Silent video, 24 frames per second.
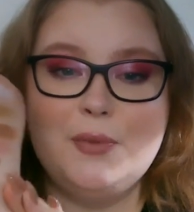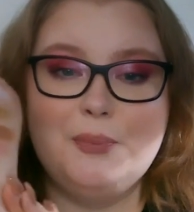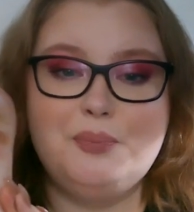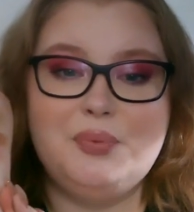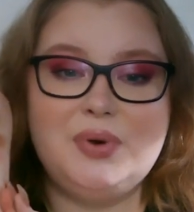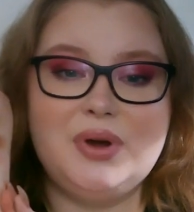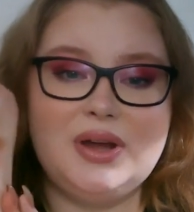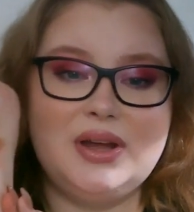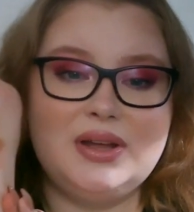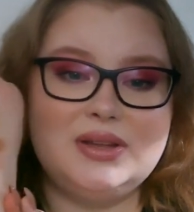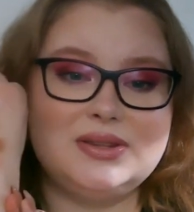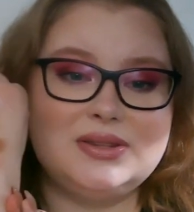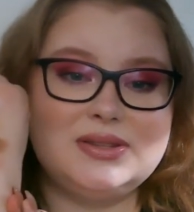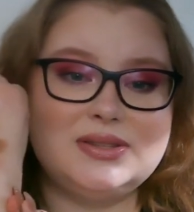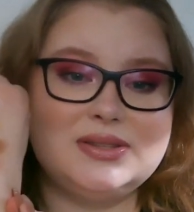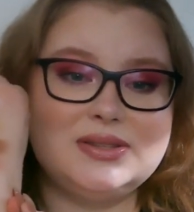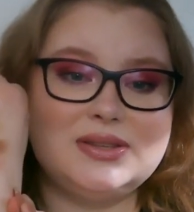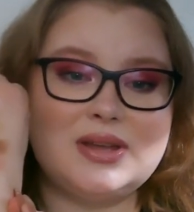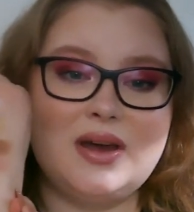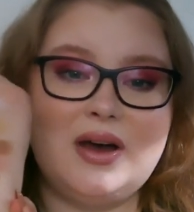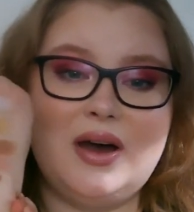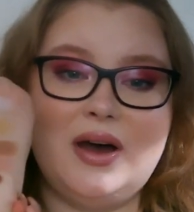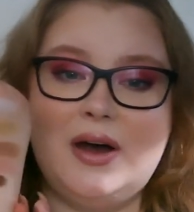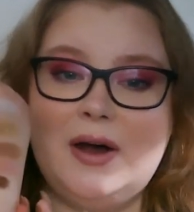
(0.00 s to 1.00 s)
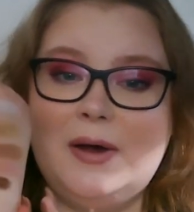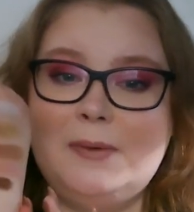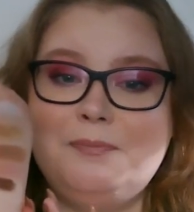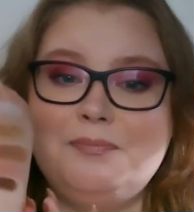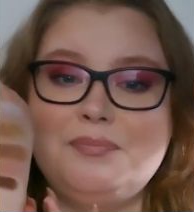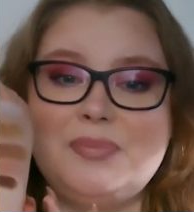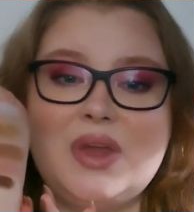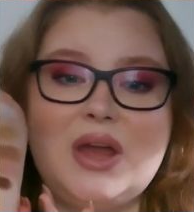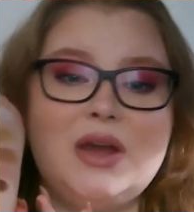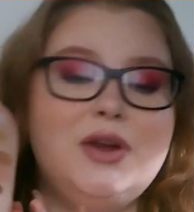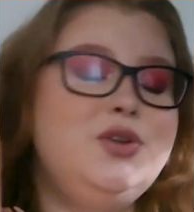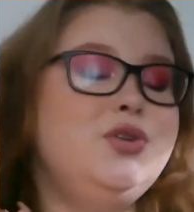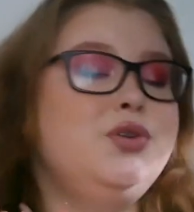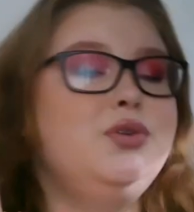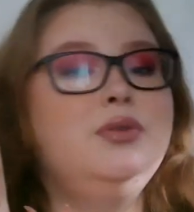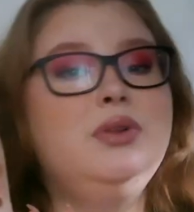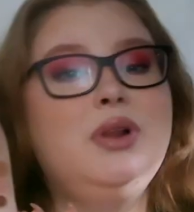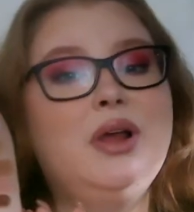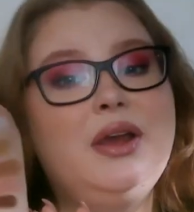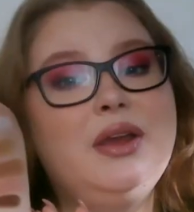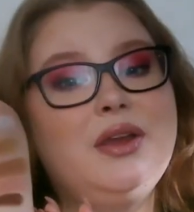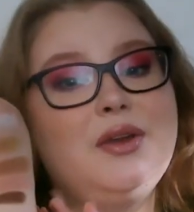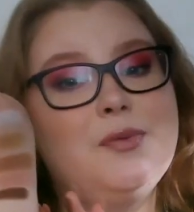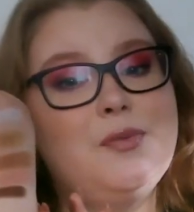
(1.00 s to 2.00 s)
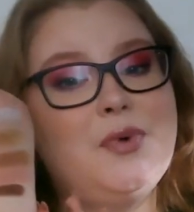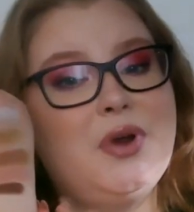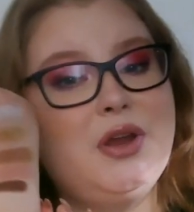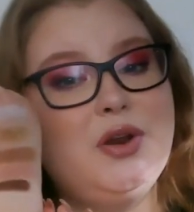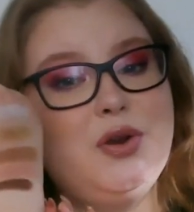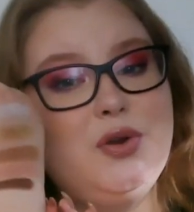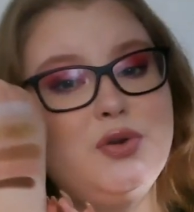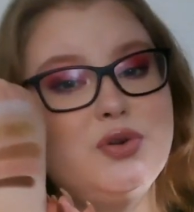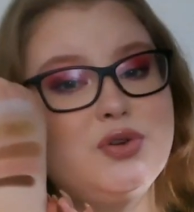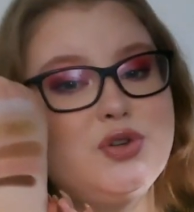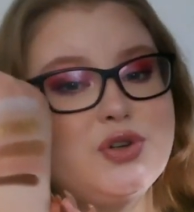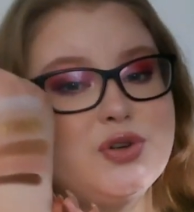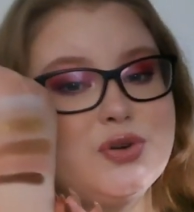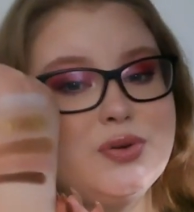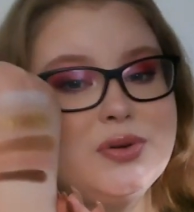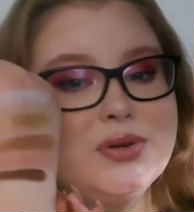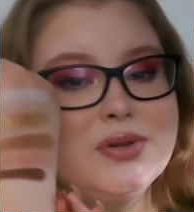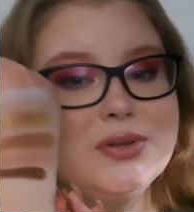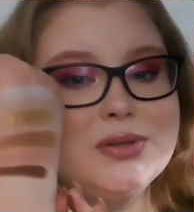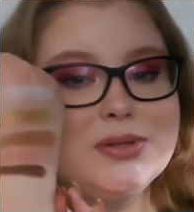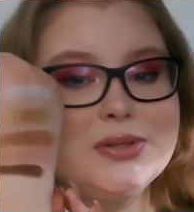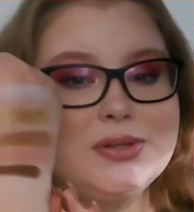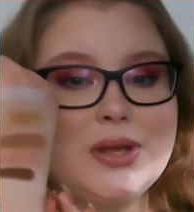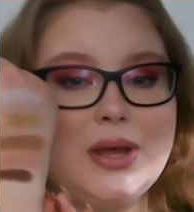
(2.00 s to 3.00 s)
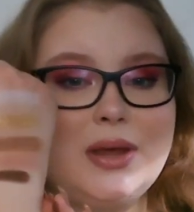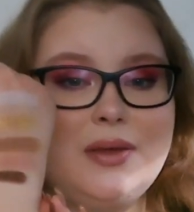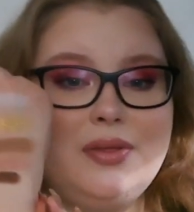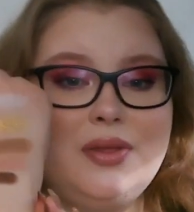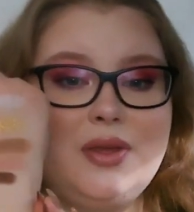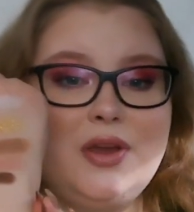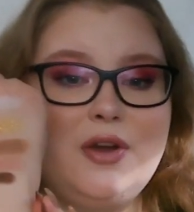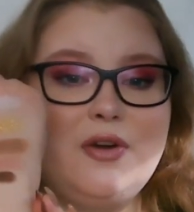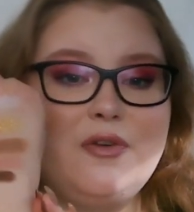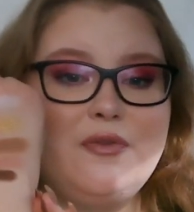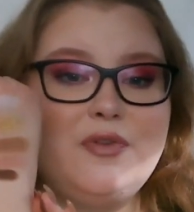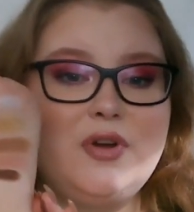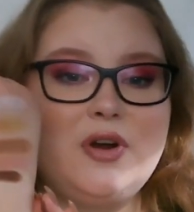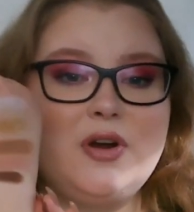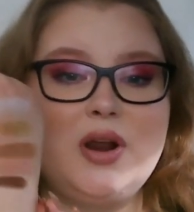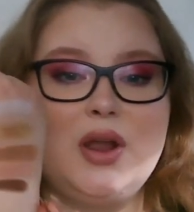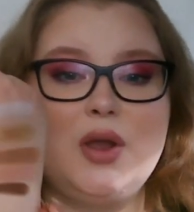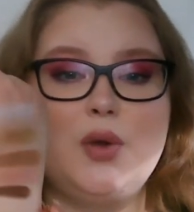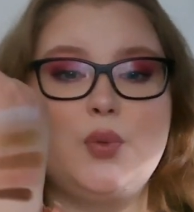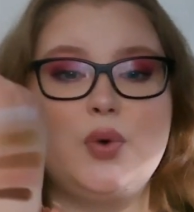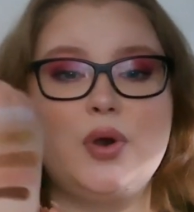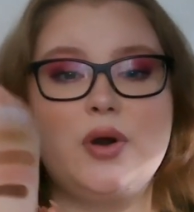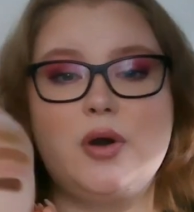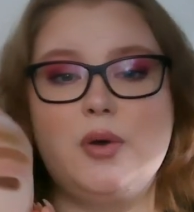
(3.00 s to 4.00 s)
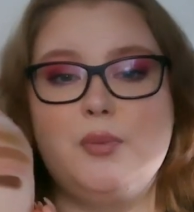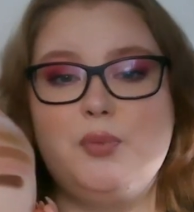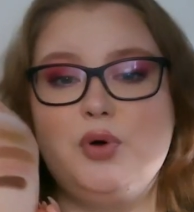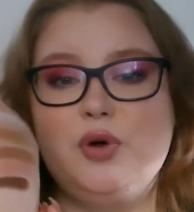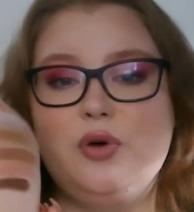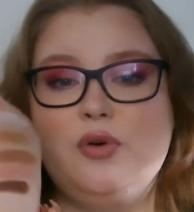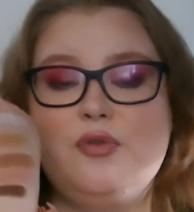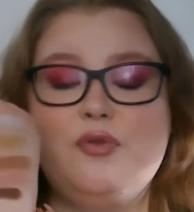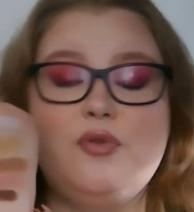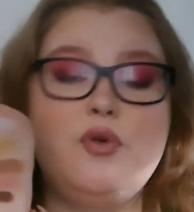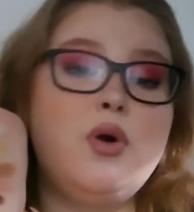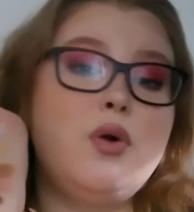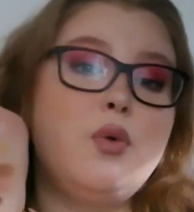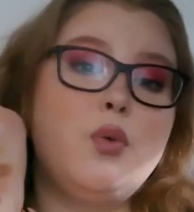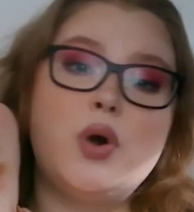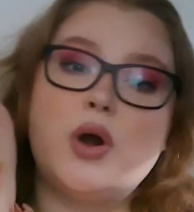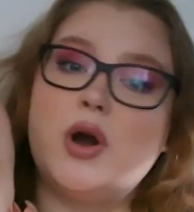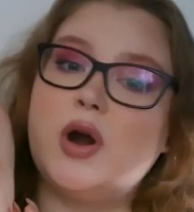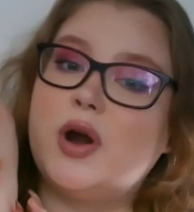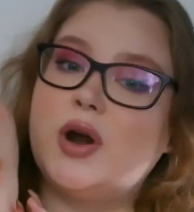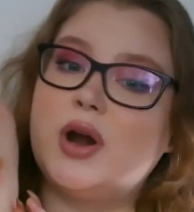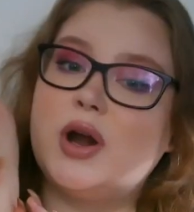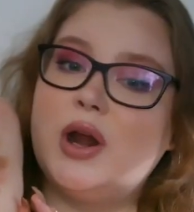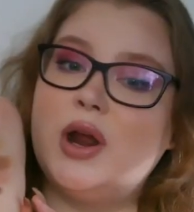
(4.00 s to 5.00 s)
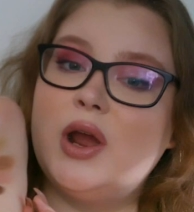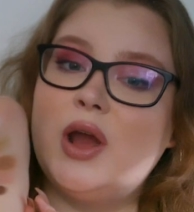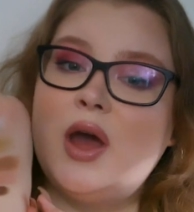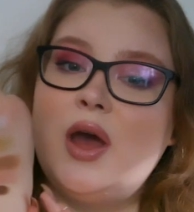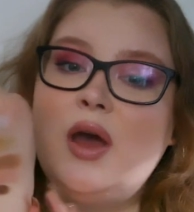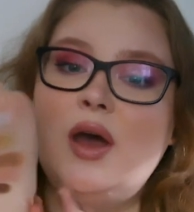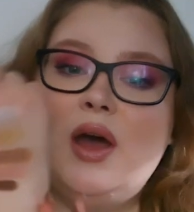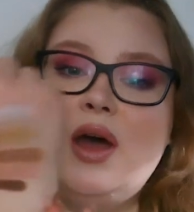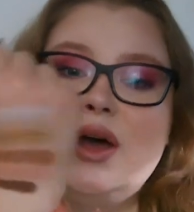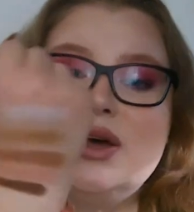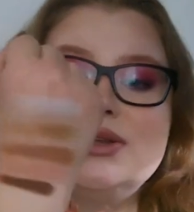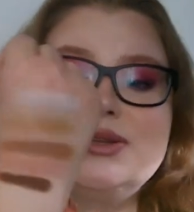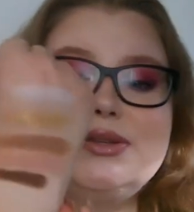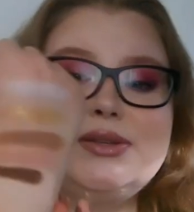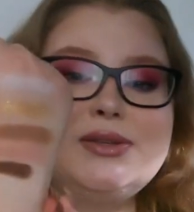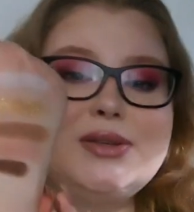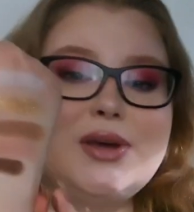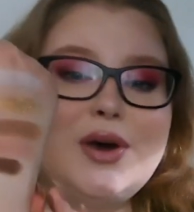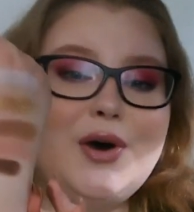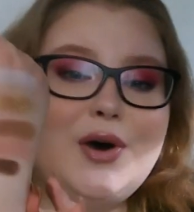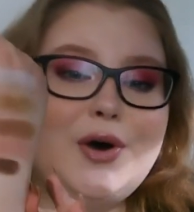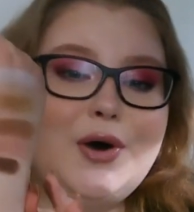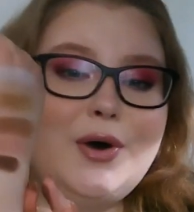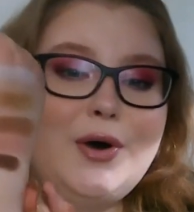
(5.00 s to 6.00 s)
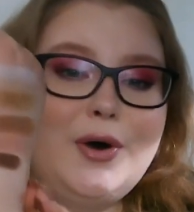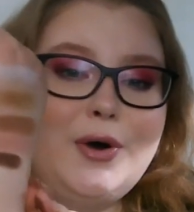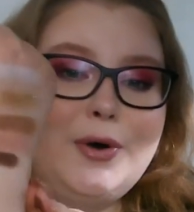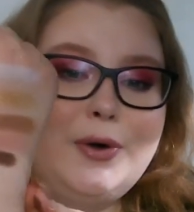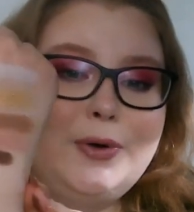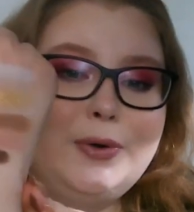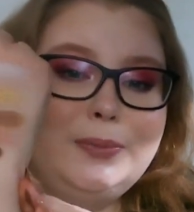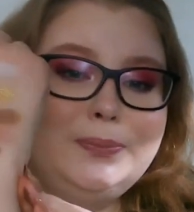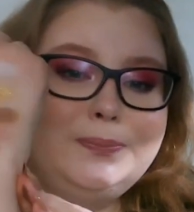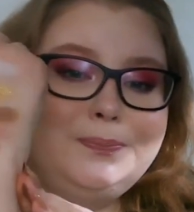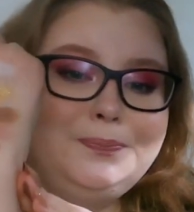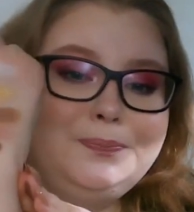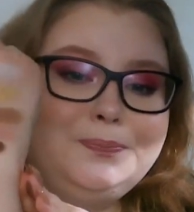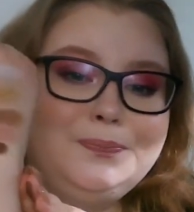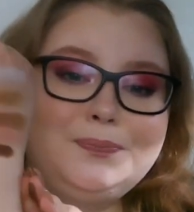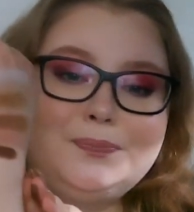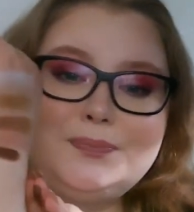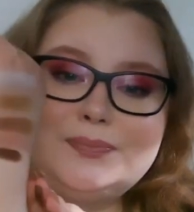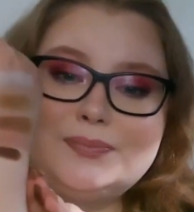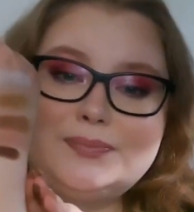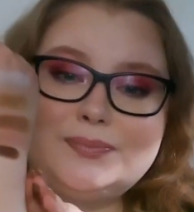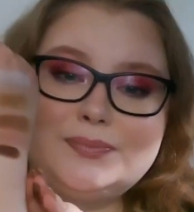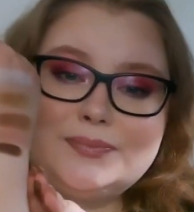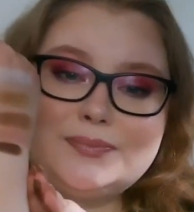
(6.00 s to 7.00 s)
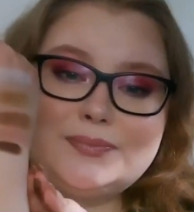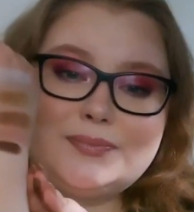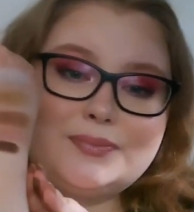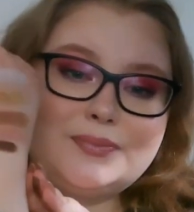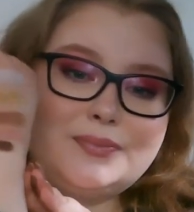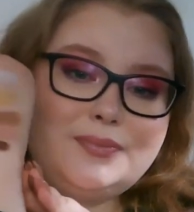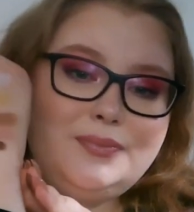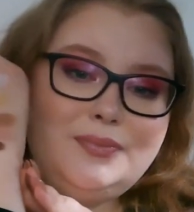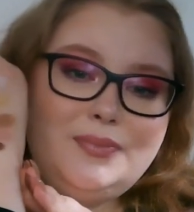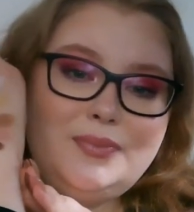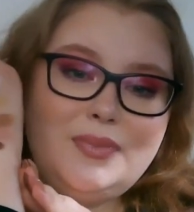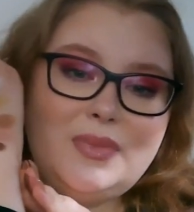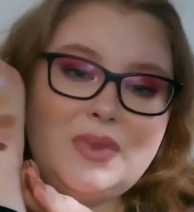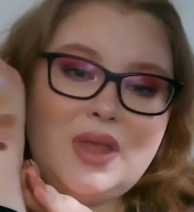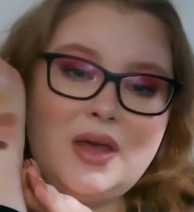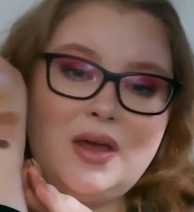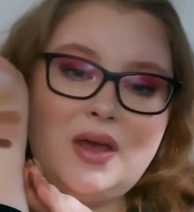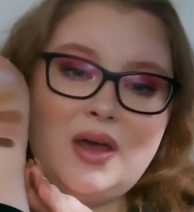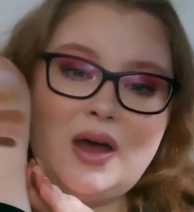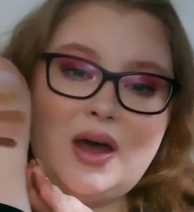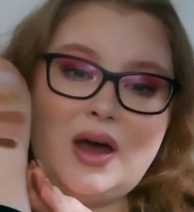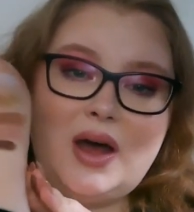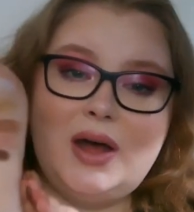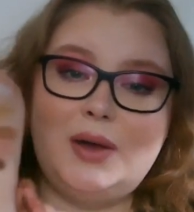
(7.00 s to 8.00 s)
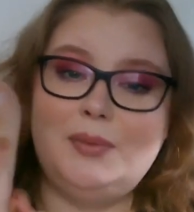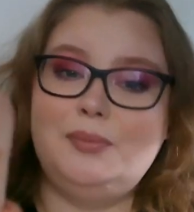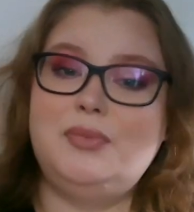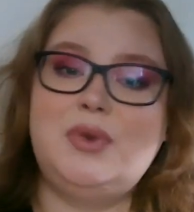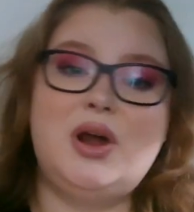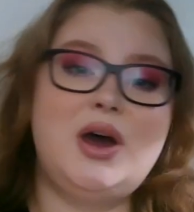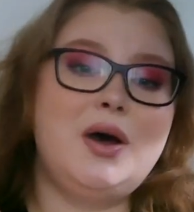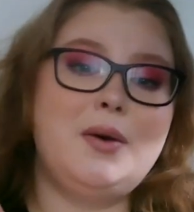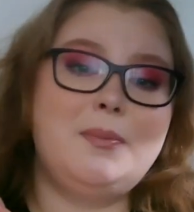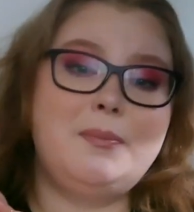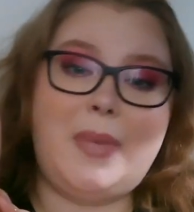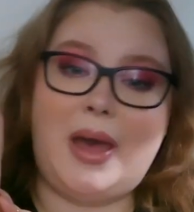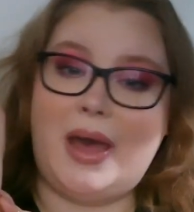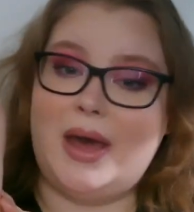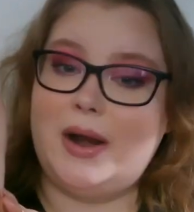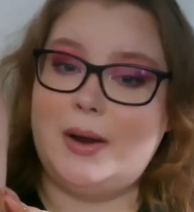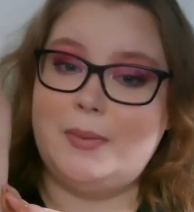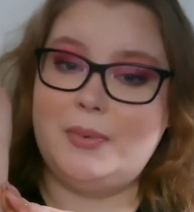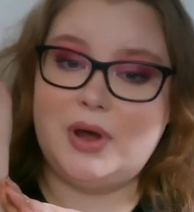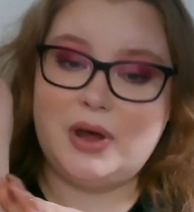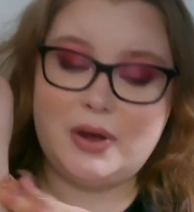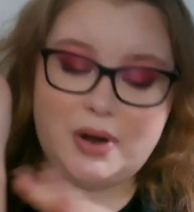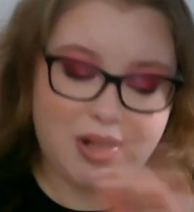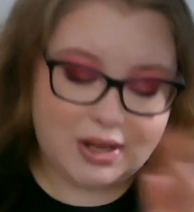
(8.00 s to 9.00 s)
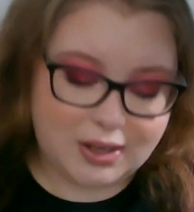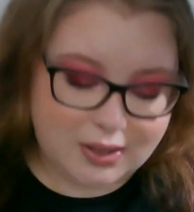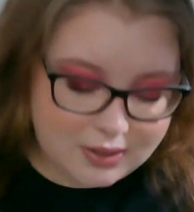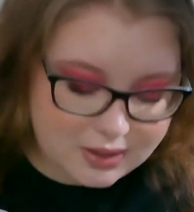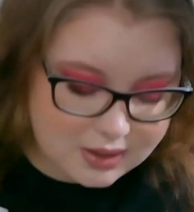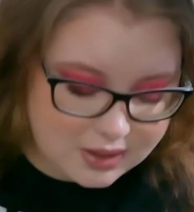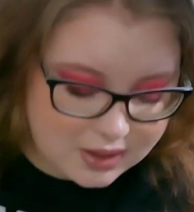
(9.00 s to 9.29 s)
but I do like my neutrals, and they are very wearable for work. So I'm not mad about it.